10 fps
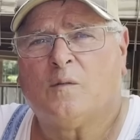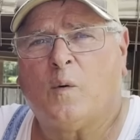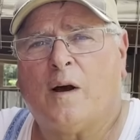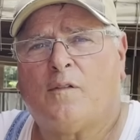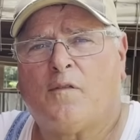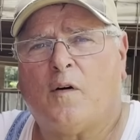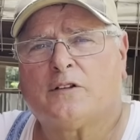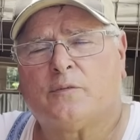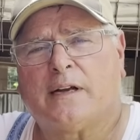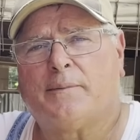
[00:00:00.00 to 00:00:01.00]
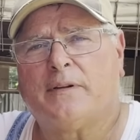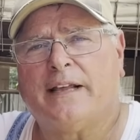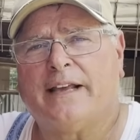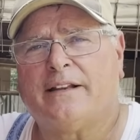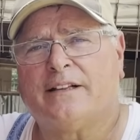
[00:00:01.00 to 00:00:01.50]
Well, folks, we come to
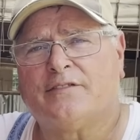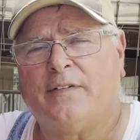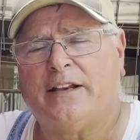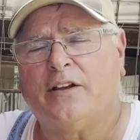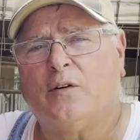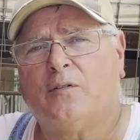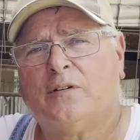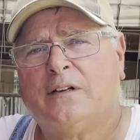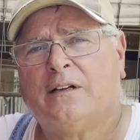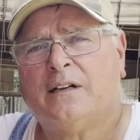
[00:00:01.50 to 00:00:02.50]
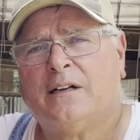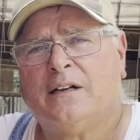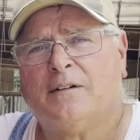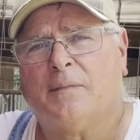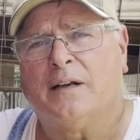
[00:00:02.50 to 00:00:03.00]
the end of this video,
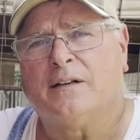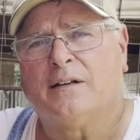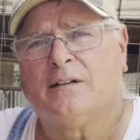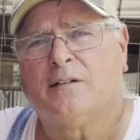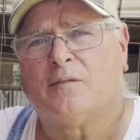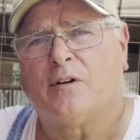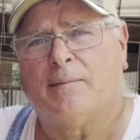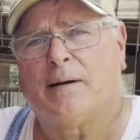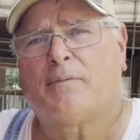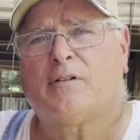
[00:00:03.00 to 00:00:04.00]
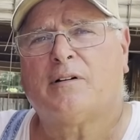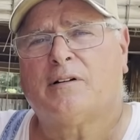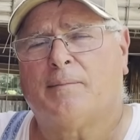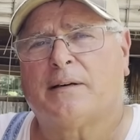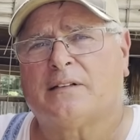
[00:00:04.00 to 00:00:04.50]
but remember
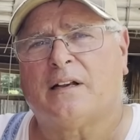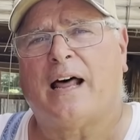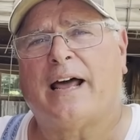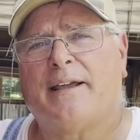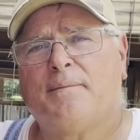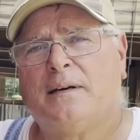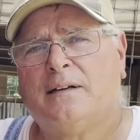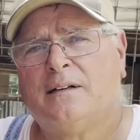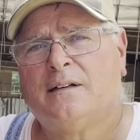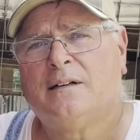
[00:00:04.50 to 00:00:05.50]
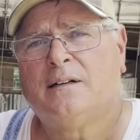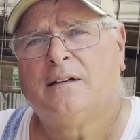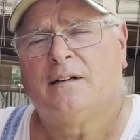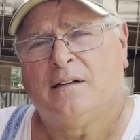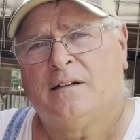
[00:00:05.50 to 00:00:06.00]
about the lime,
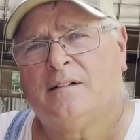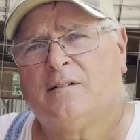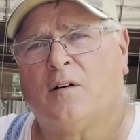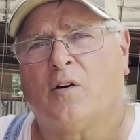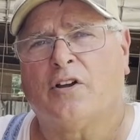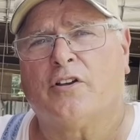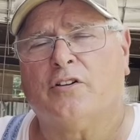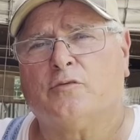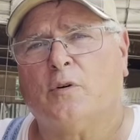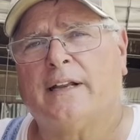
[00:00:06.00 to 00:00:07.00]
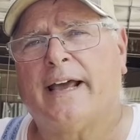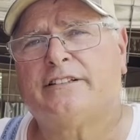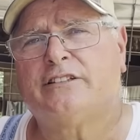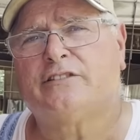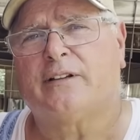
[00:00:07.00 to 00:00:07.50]
or you can use wood
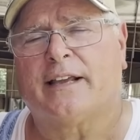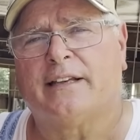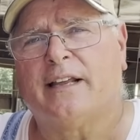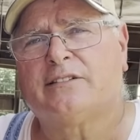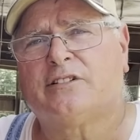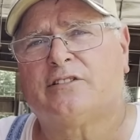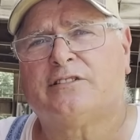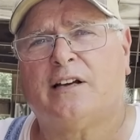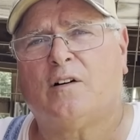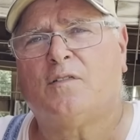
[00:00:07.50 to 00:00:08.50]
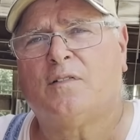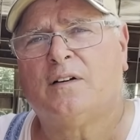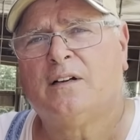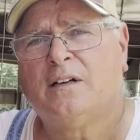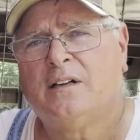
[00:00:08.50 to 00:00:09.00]
ashes. They can dust themselves,
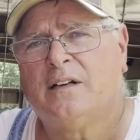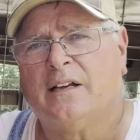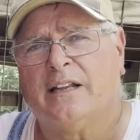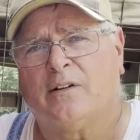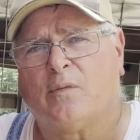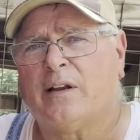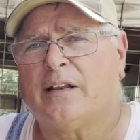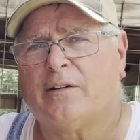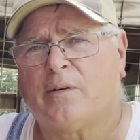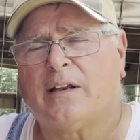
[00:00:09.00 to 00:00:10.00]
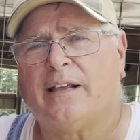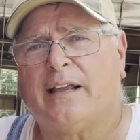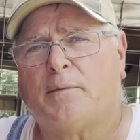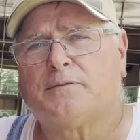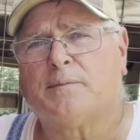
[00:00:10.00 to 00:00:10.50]
and it really, really
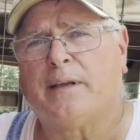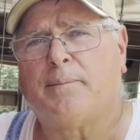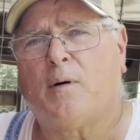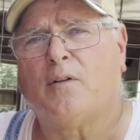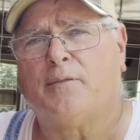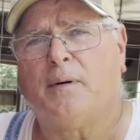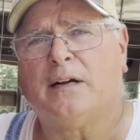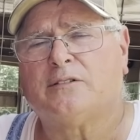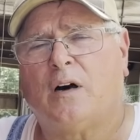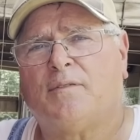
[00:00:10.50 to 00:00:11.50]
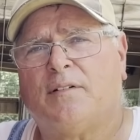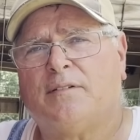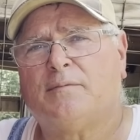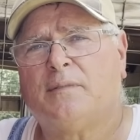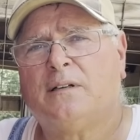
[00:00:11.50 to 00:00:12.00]
helps them keep all the bugs off of
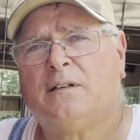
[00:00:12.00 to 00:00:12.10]
them.